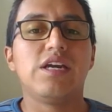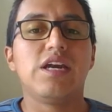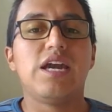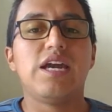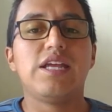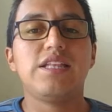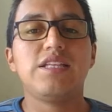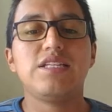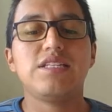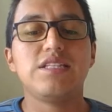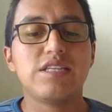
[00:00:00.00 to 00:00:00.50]

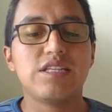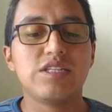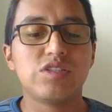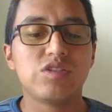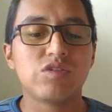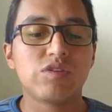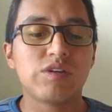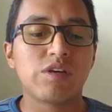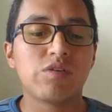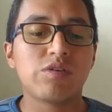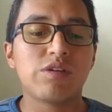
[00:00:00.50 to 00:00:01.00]
In this
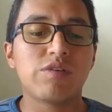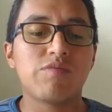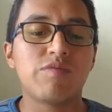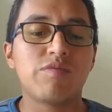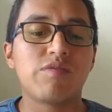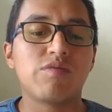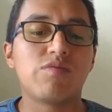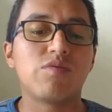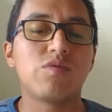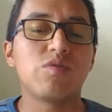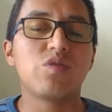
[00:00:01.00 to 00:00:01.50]
lesson, I'm gonna
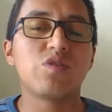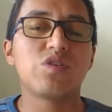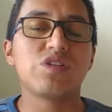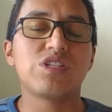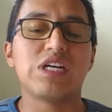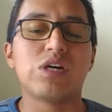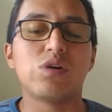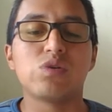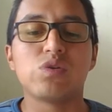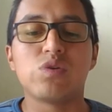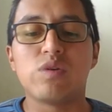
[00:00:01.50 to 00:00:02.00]
perform the
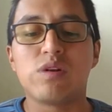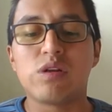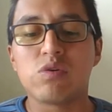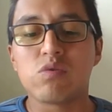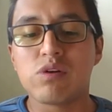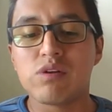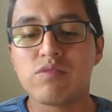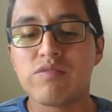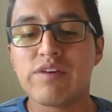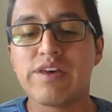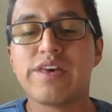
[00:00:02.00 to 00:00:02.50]

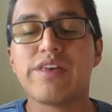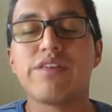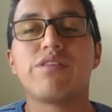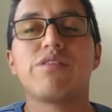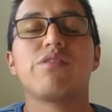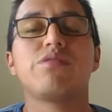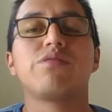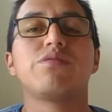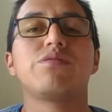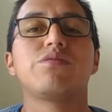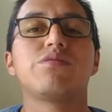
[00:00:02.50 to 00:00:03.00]
audiolingual
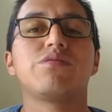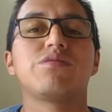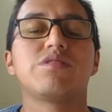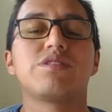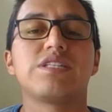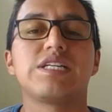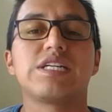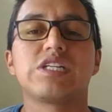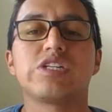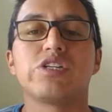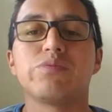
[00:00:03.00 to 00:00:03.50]
method,
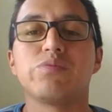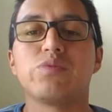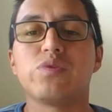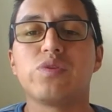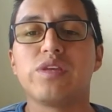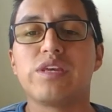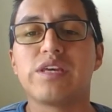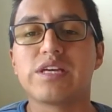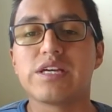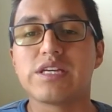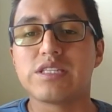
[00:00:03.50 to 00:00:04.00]
the
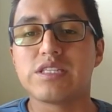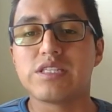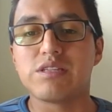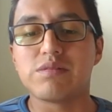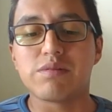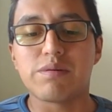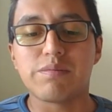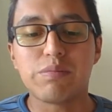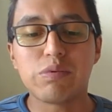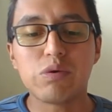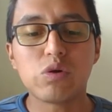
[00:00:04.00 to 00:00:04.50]
communicative
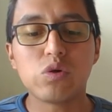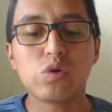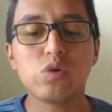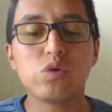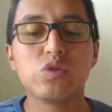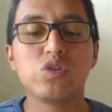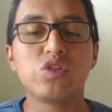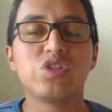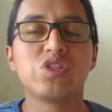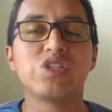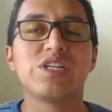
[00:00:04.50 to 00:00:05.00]

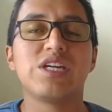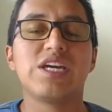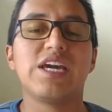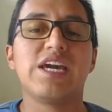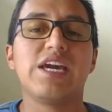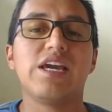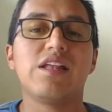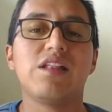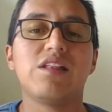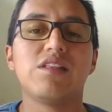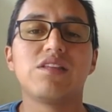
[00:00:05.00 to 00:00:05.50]
approach,
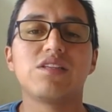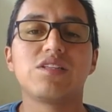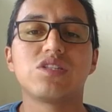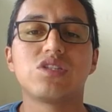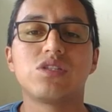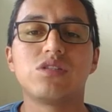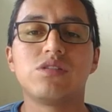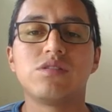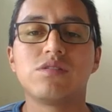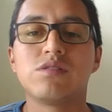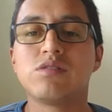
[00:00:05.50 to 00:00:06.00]
and the
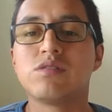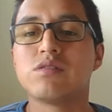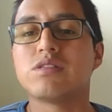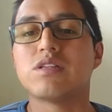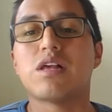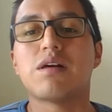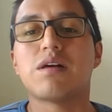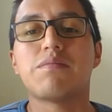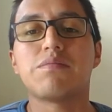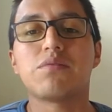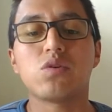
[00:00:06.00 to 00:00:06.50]
structural
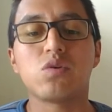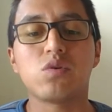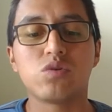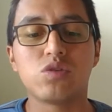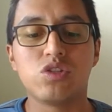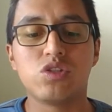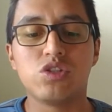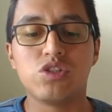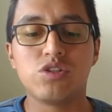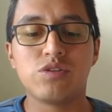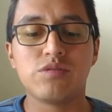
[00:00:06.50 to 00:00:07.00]

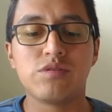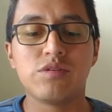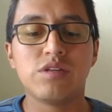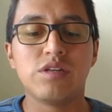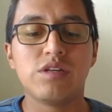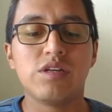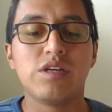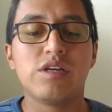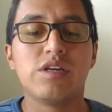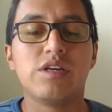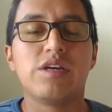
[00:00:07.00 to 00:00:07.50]
approach.
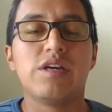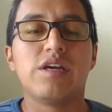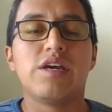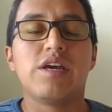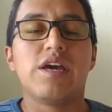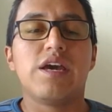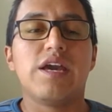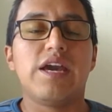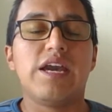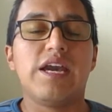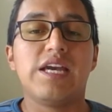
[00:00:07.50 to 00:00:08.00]

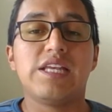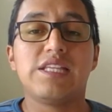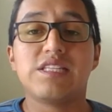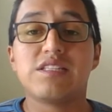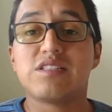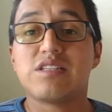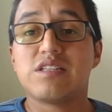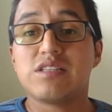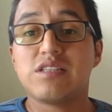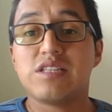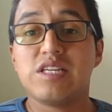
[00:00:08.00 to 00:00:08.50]
And the
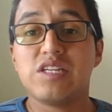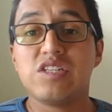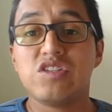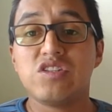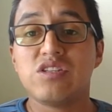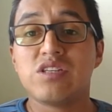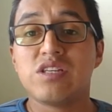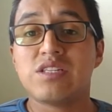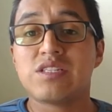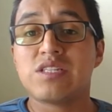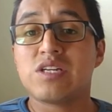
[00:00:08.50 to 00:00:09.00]

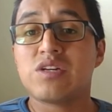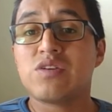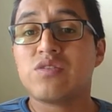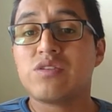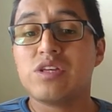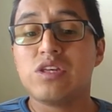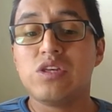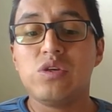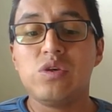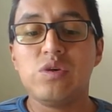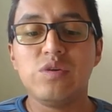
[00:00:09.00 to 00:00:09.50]
strategies that I'm gonna
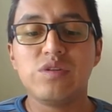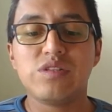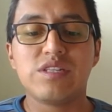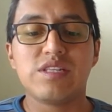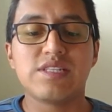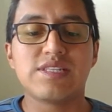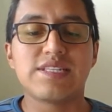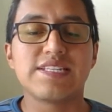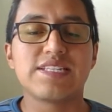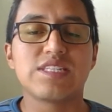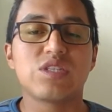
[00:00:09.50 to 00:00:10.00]
use
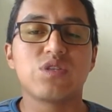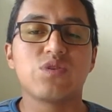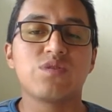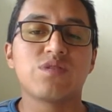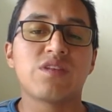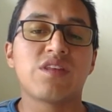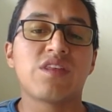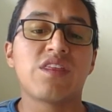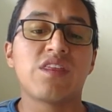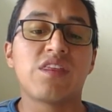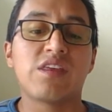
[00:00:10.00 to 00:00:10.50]
is
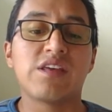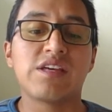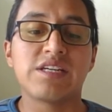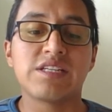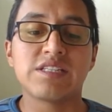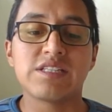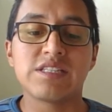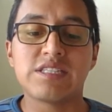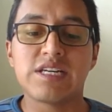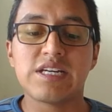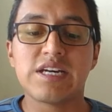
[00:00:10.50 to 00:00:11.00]
student
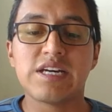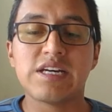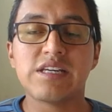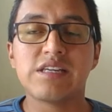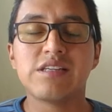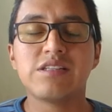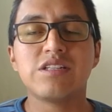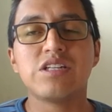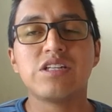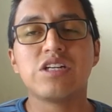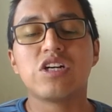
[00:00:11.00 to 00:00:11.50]
thinking
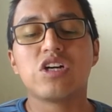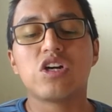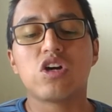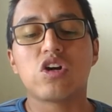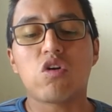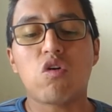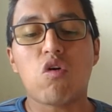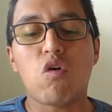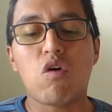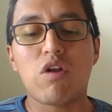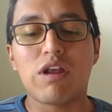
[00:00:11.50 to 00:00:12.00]
time,
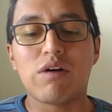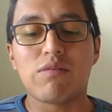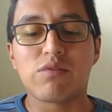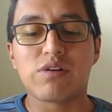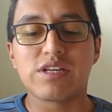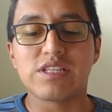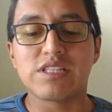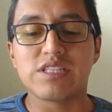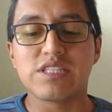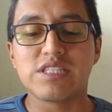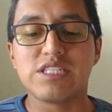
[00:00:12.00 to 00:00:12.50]

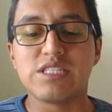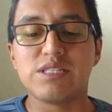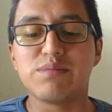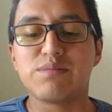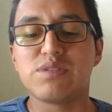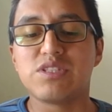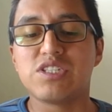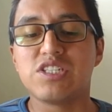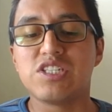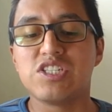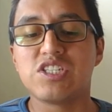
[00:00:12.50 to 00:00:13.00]

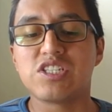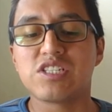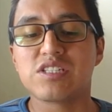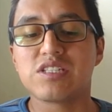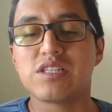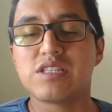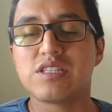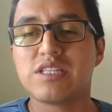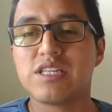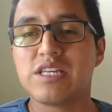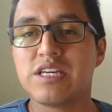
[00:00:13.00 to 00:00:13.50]
collaborative teaching
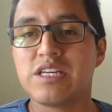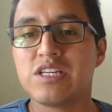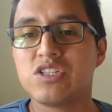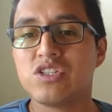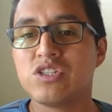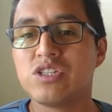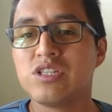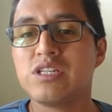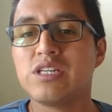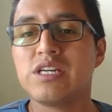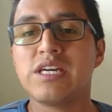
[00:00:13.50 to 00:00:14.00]

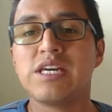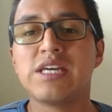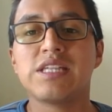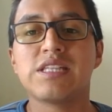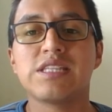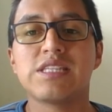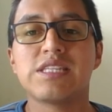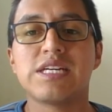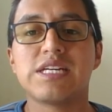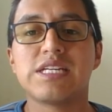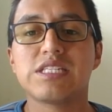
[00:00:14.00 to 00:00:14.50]
strategy,
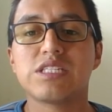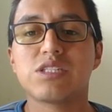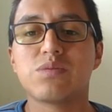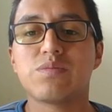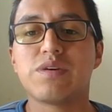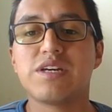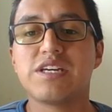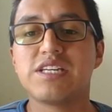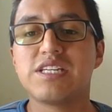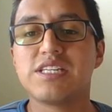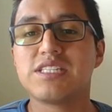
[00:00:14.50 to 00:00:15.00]
and
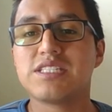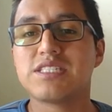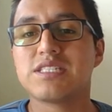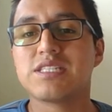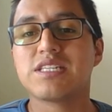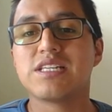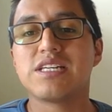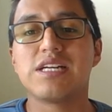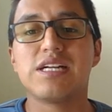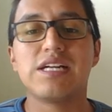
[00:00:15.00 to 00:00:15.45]
task-based